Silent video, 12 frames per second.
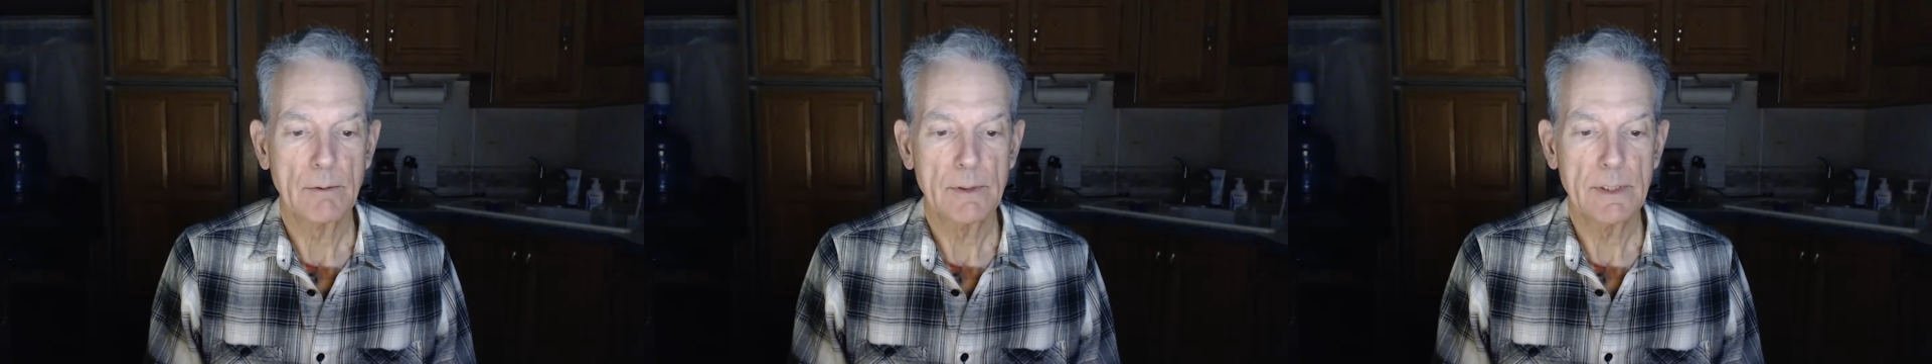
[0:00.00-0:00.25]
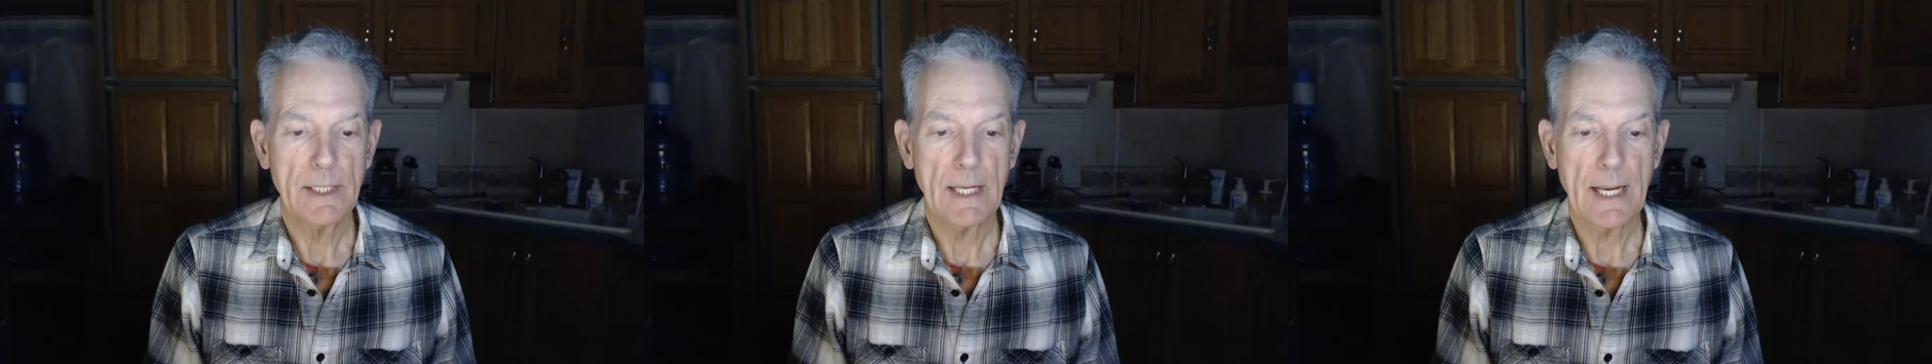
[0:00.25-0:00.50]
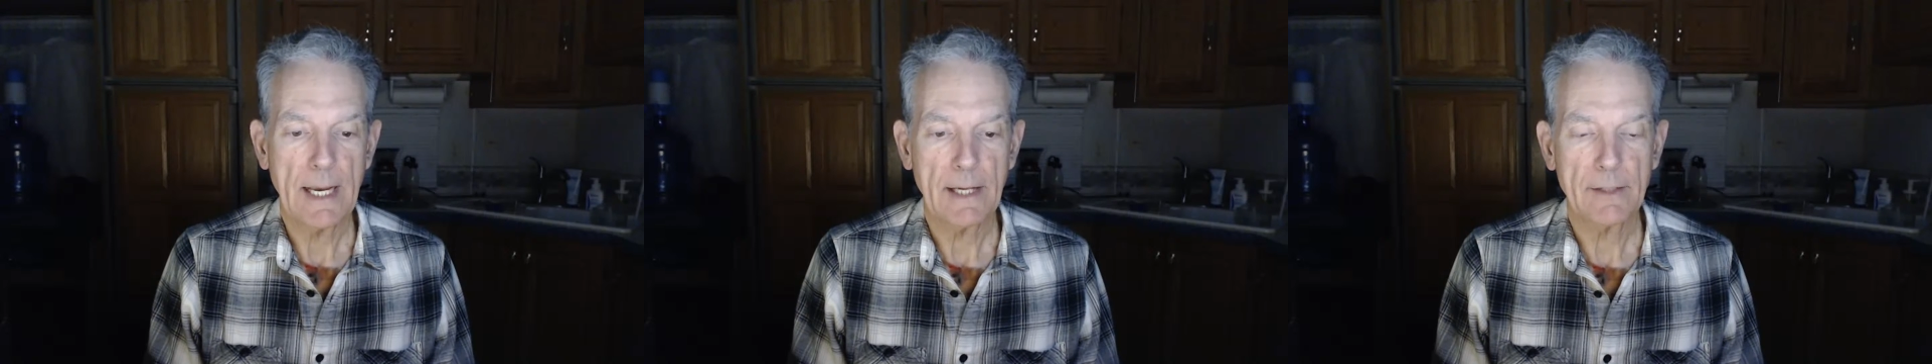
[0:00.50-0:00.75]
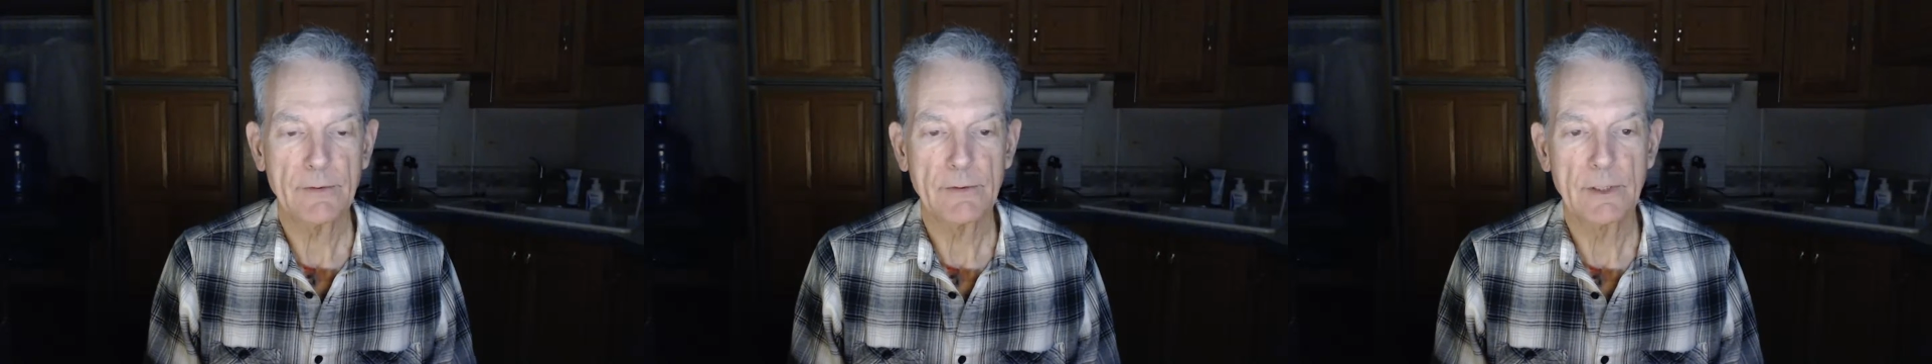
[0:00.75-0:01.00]

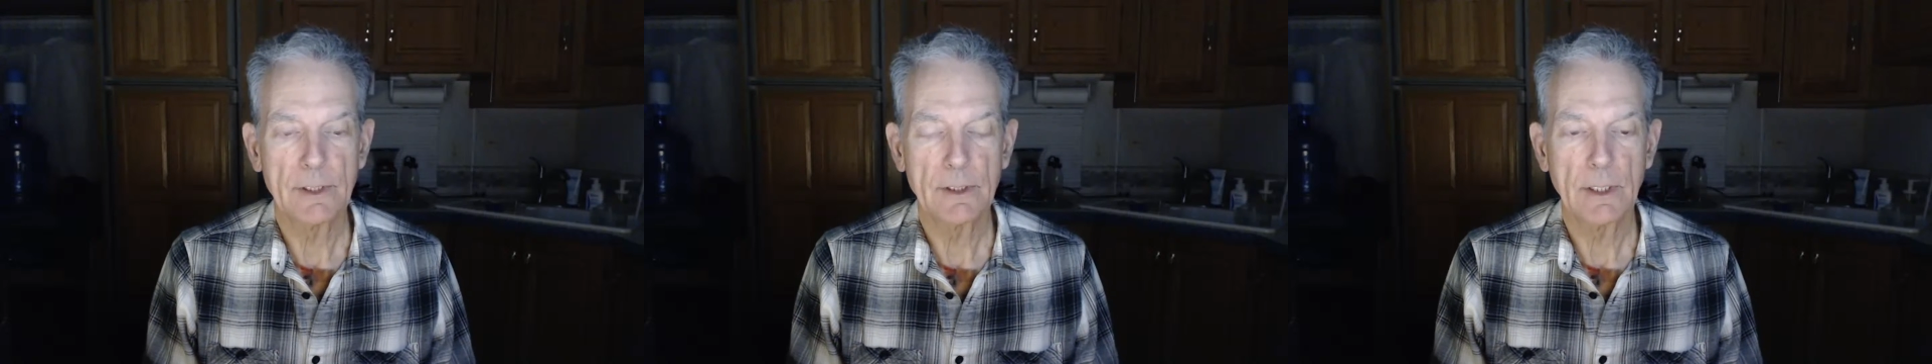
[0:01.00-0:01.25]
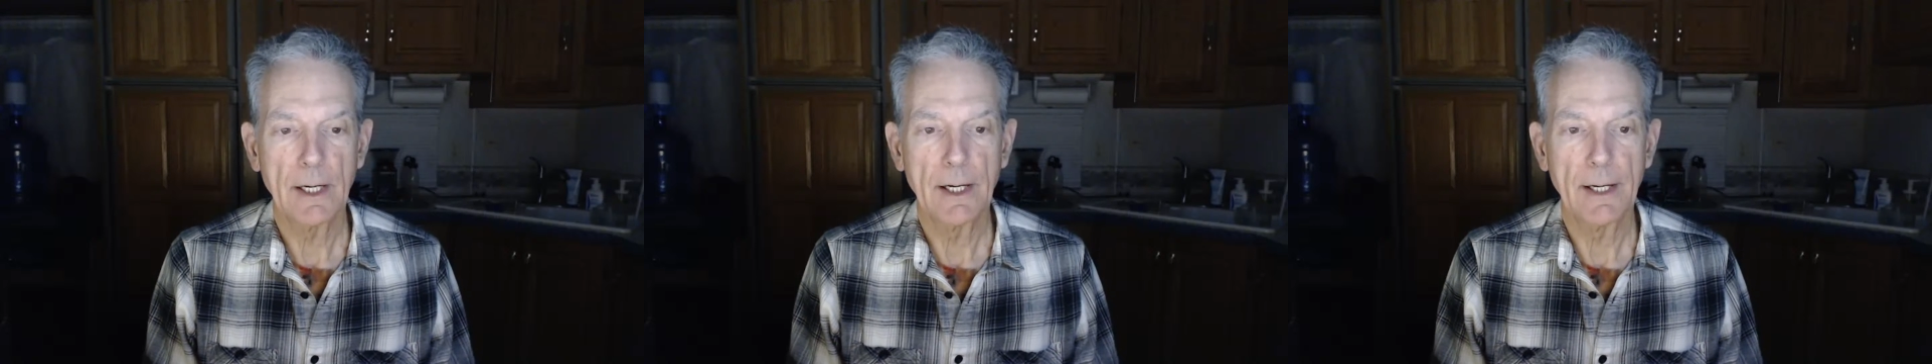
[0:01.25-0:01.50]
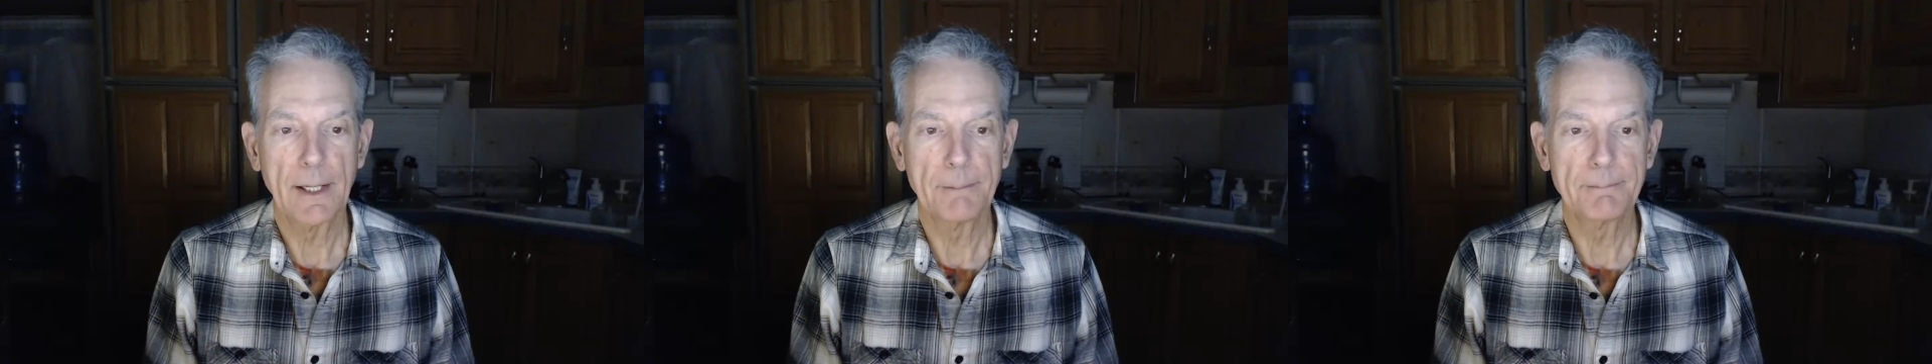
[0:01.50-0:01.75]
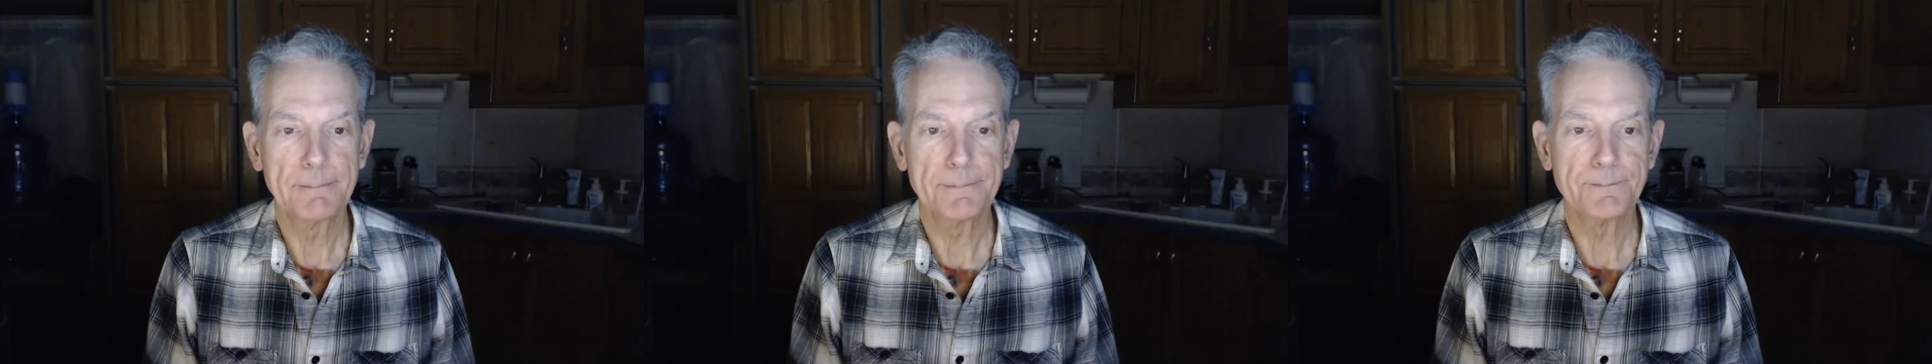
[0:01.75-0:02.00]
Next,
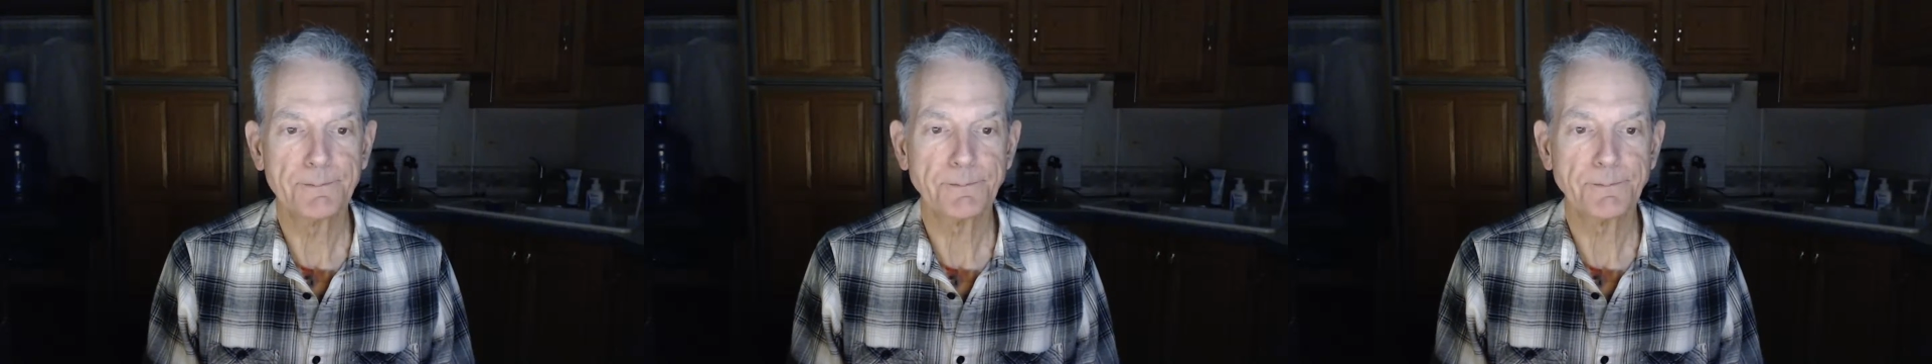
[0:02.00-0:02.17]
so